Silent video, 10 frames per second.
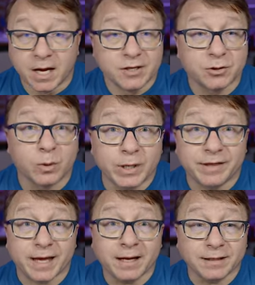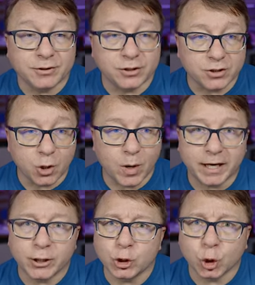So with that, let's just go
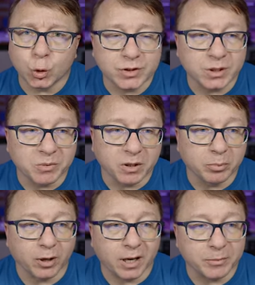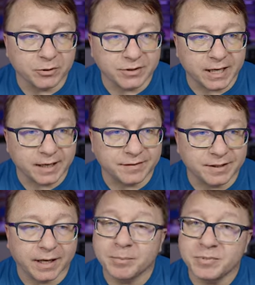ahead and show you some of the parameters that I have
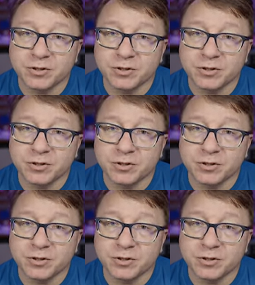set up.